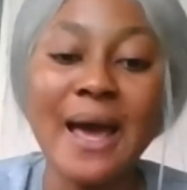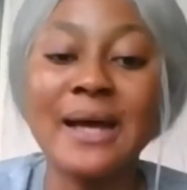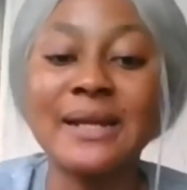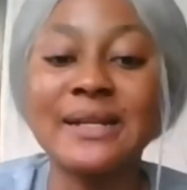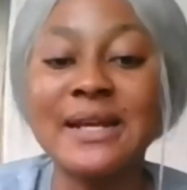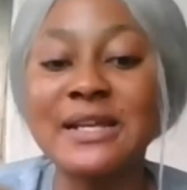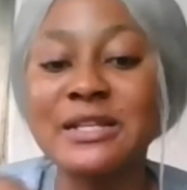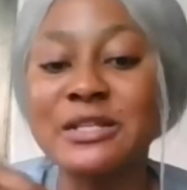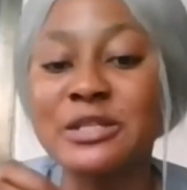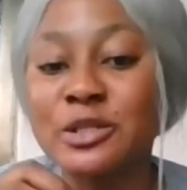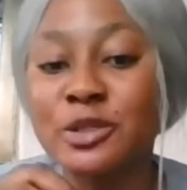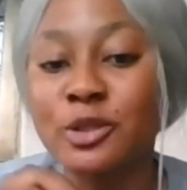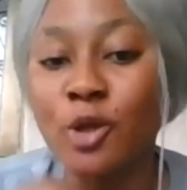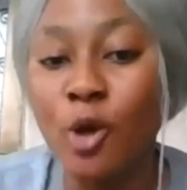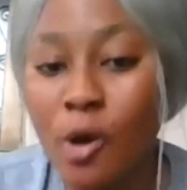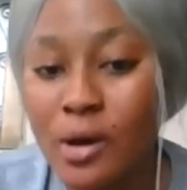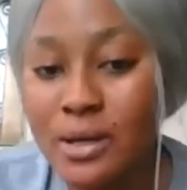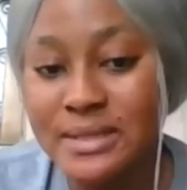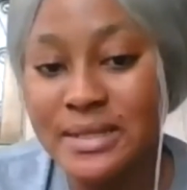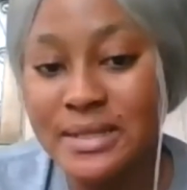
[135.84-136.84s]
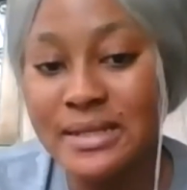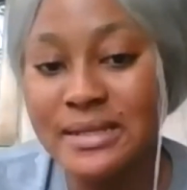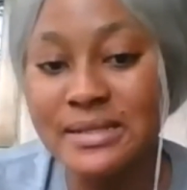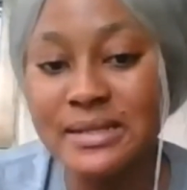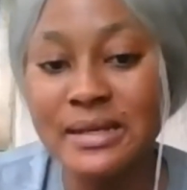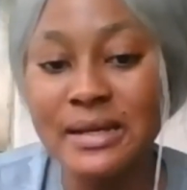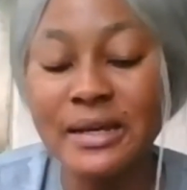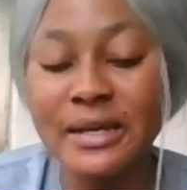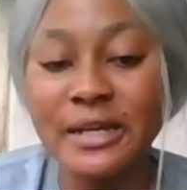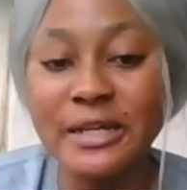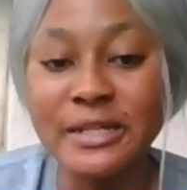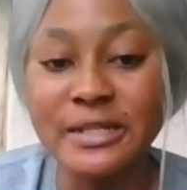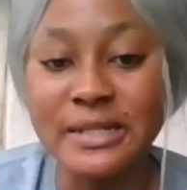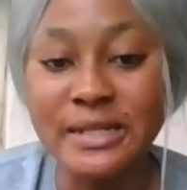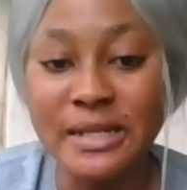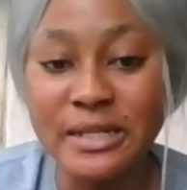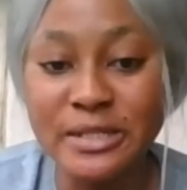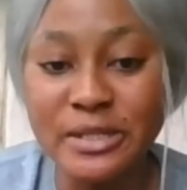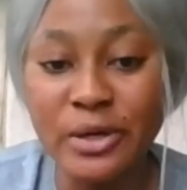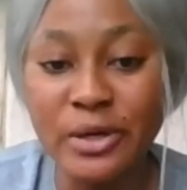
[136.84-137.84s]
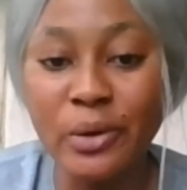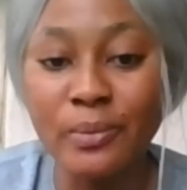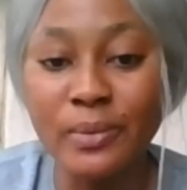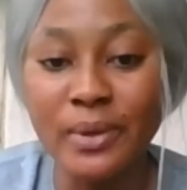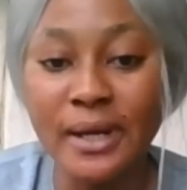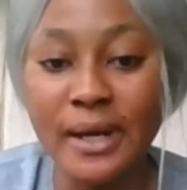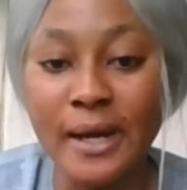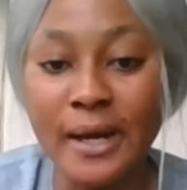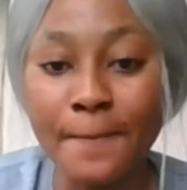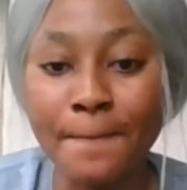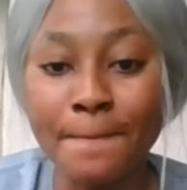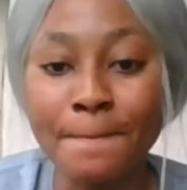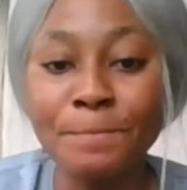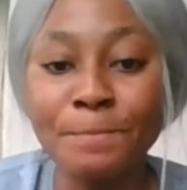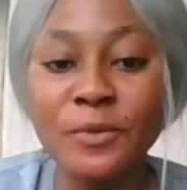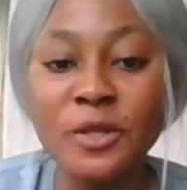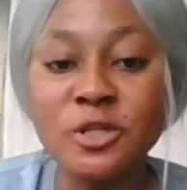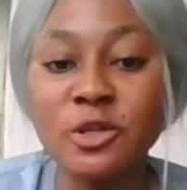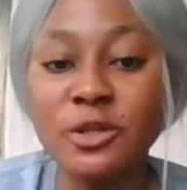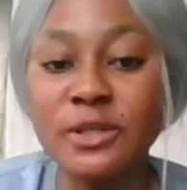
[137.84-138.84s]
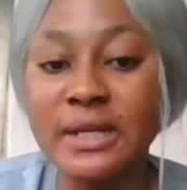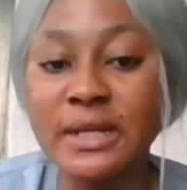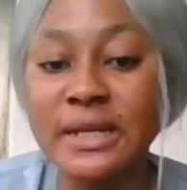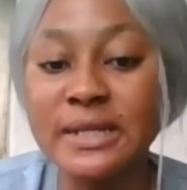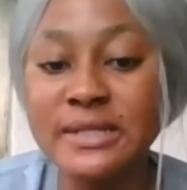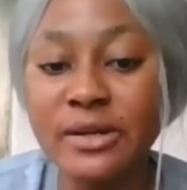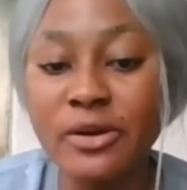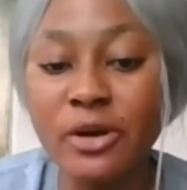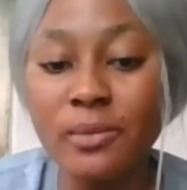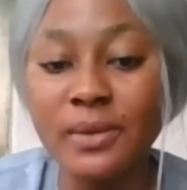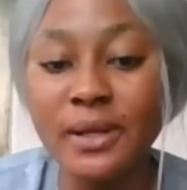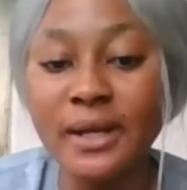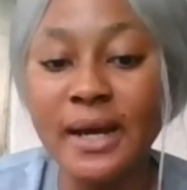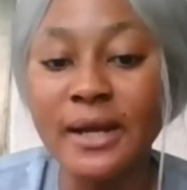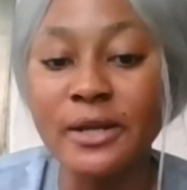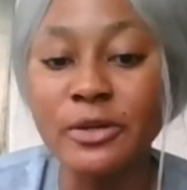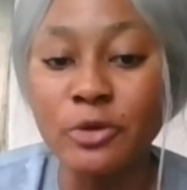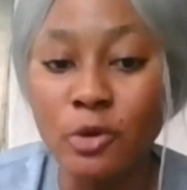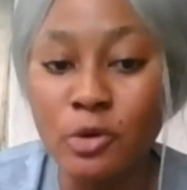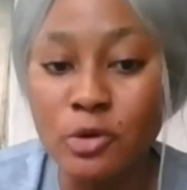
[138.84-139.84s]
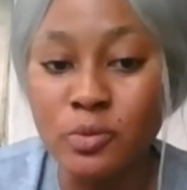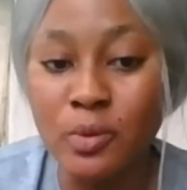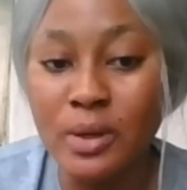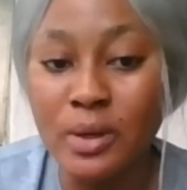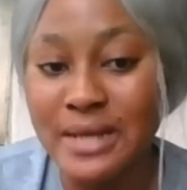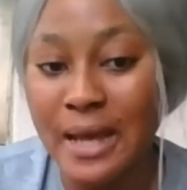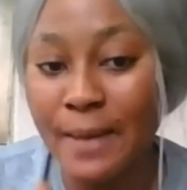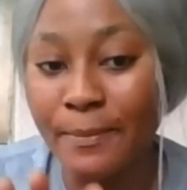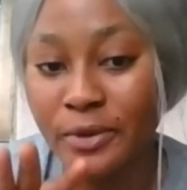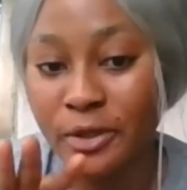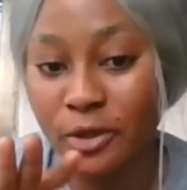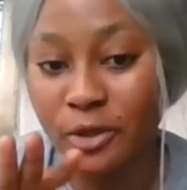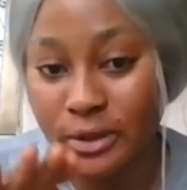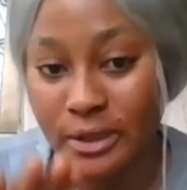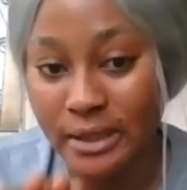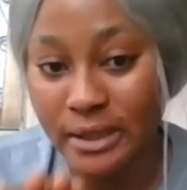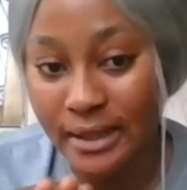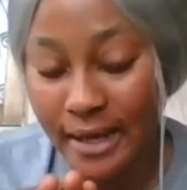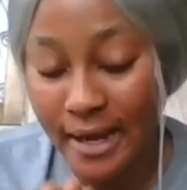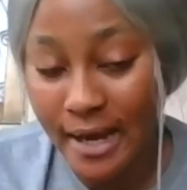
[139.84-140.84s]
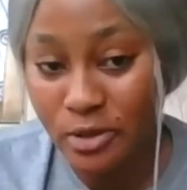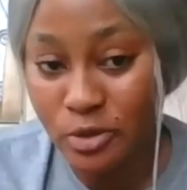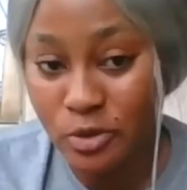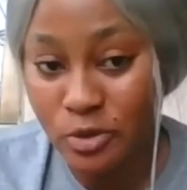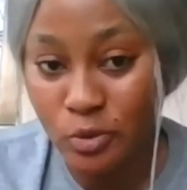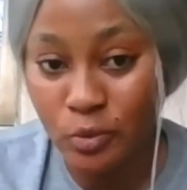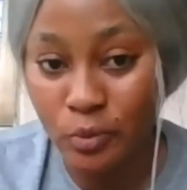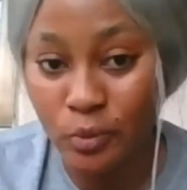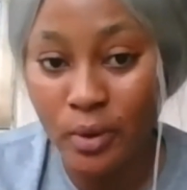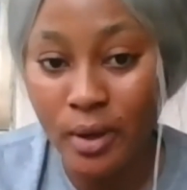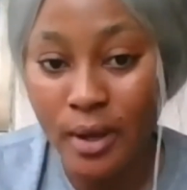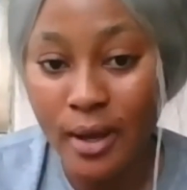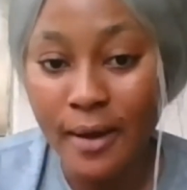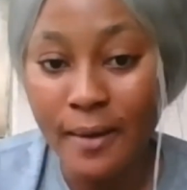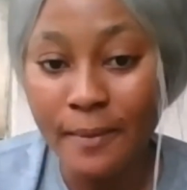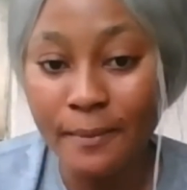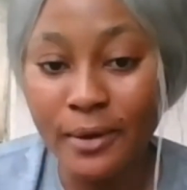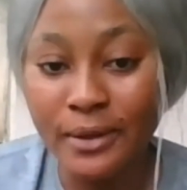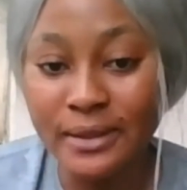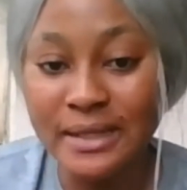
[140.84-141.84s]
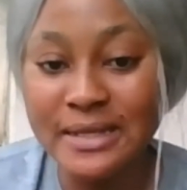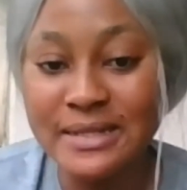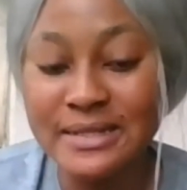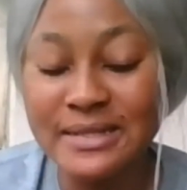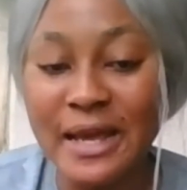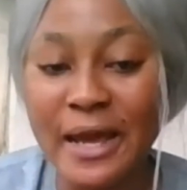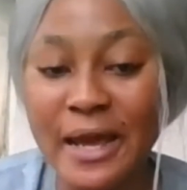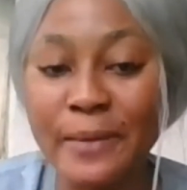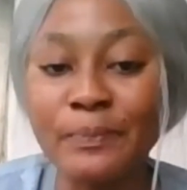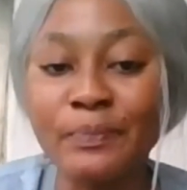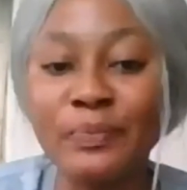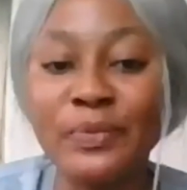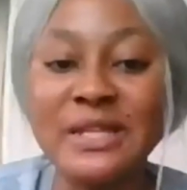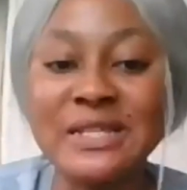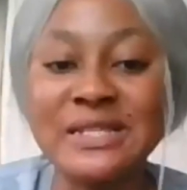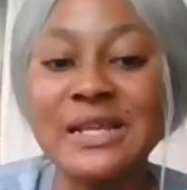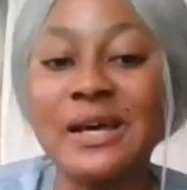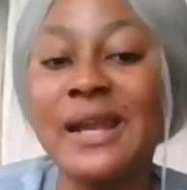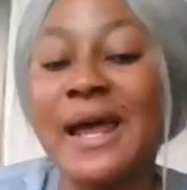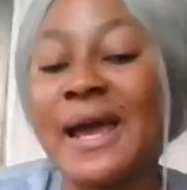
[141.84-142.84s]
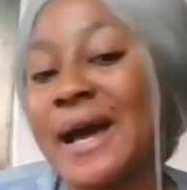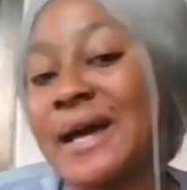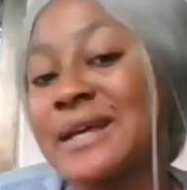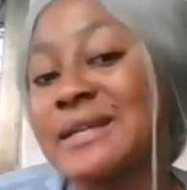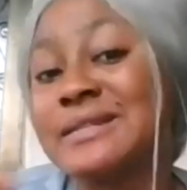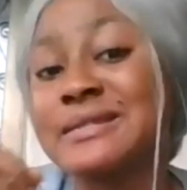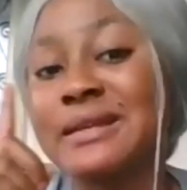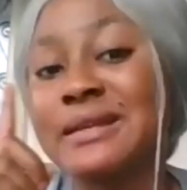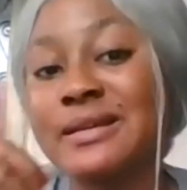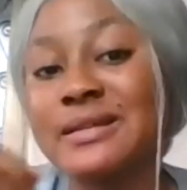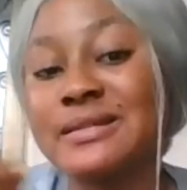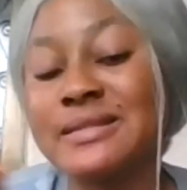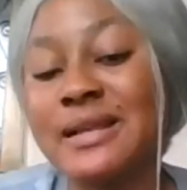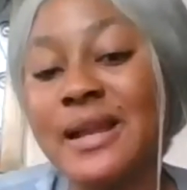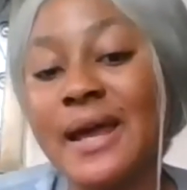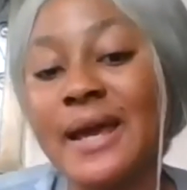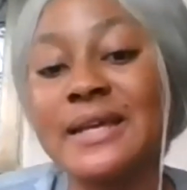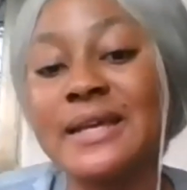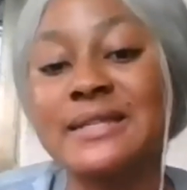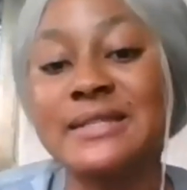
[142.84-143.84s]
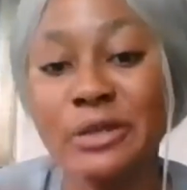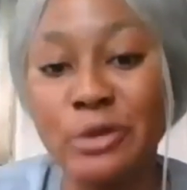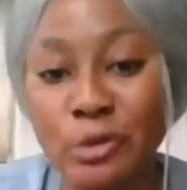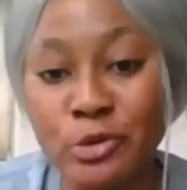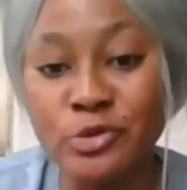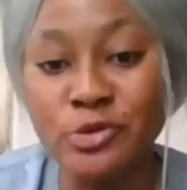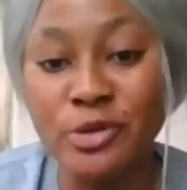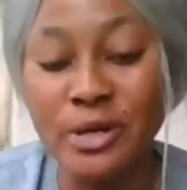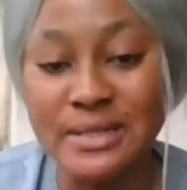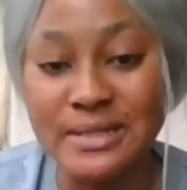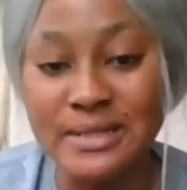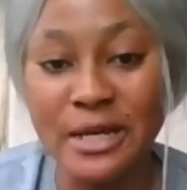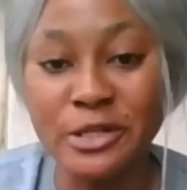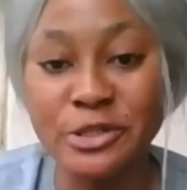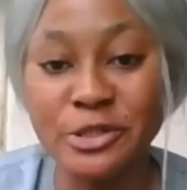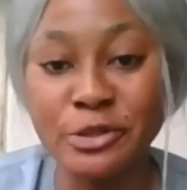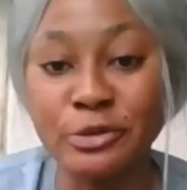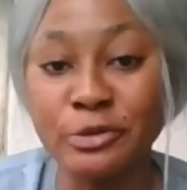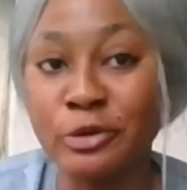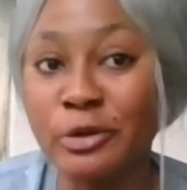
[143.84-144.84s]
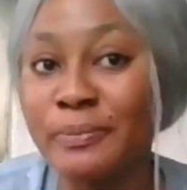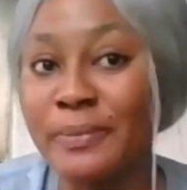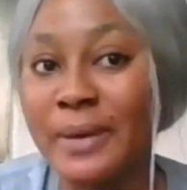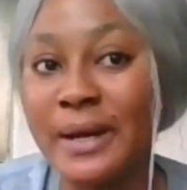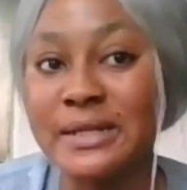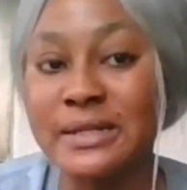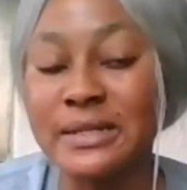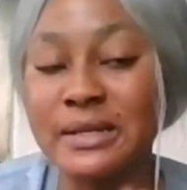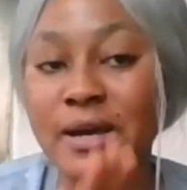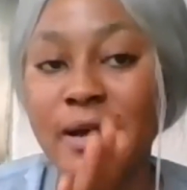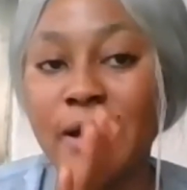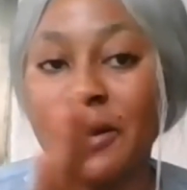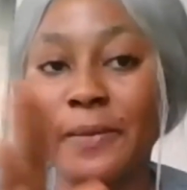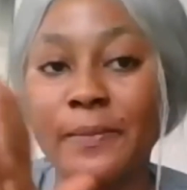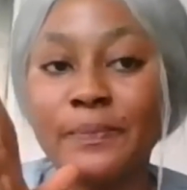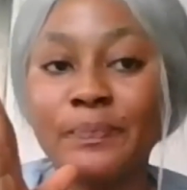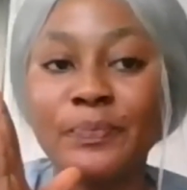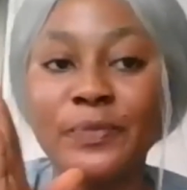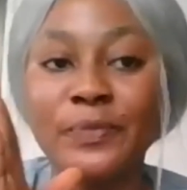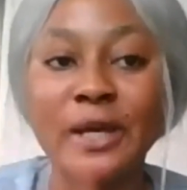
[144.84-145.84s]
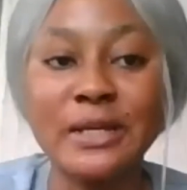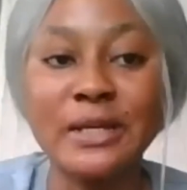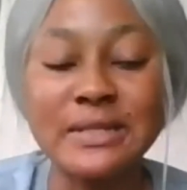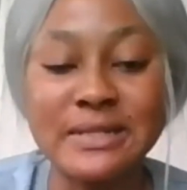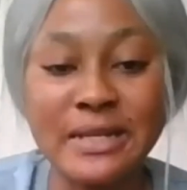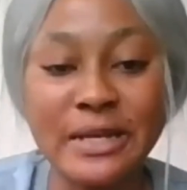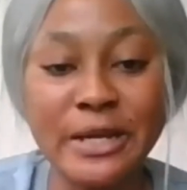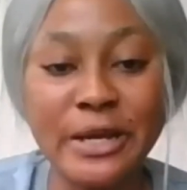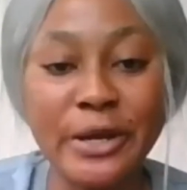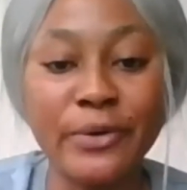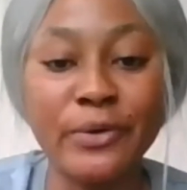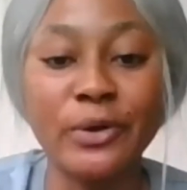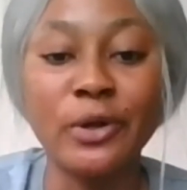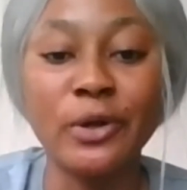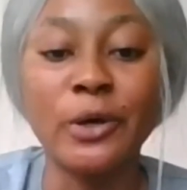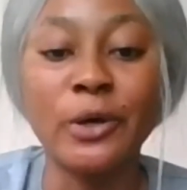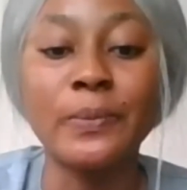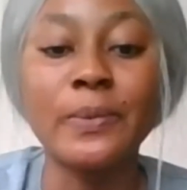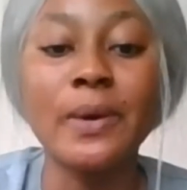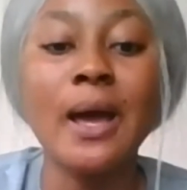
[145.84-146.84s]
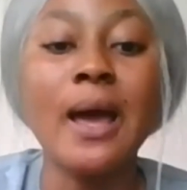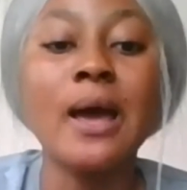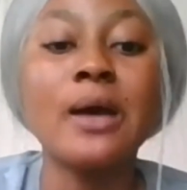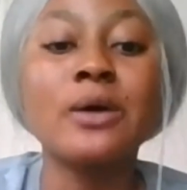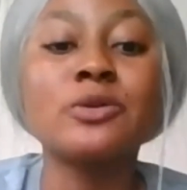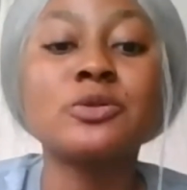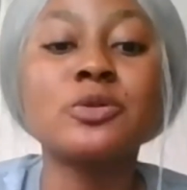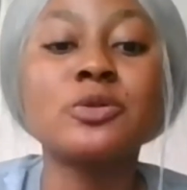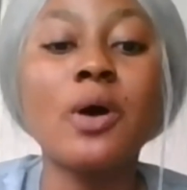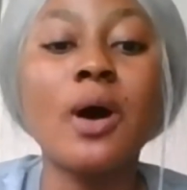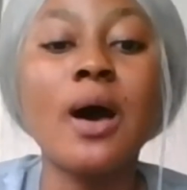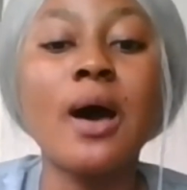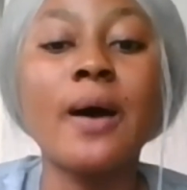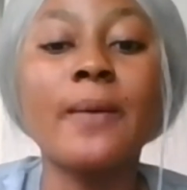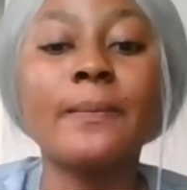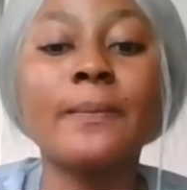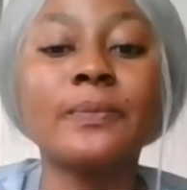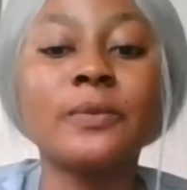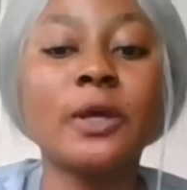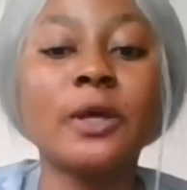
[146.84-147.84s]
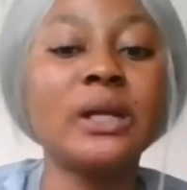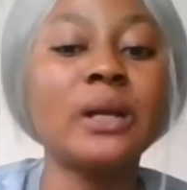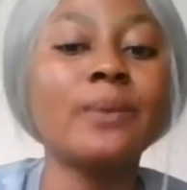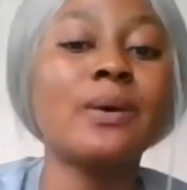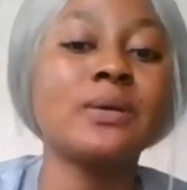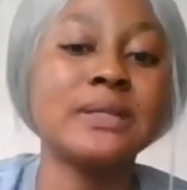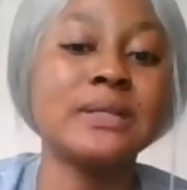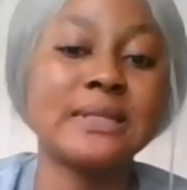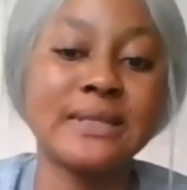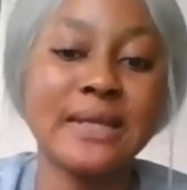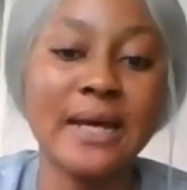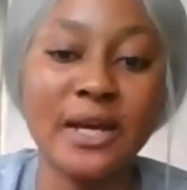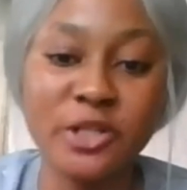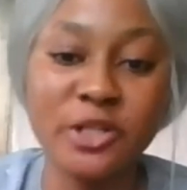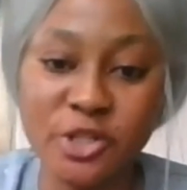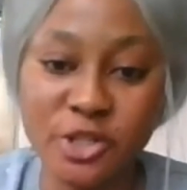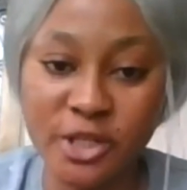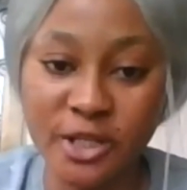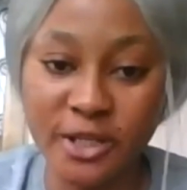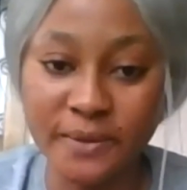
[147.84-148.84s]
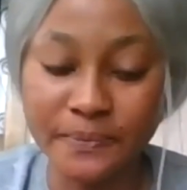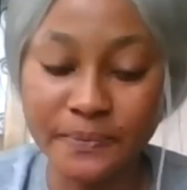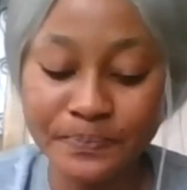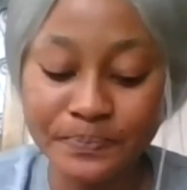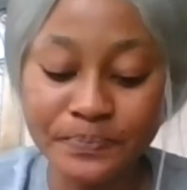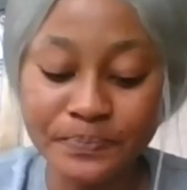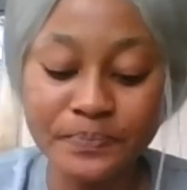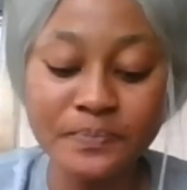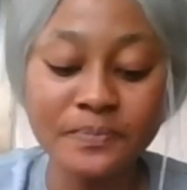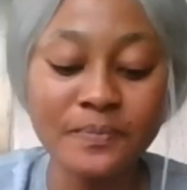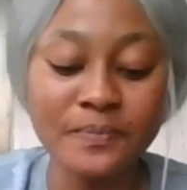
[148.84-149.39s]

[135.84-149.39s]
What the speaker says: and then stores it in the Ethereum layer. So the Ethereum layer knows what's happening on the layer 2, but this time it's not like a single transaction done by the ZK rollup. So talking about the sidechain,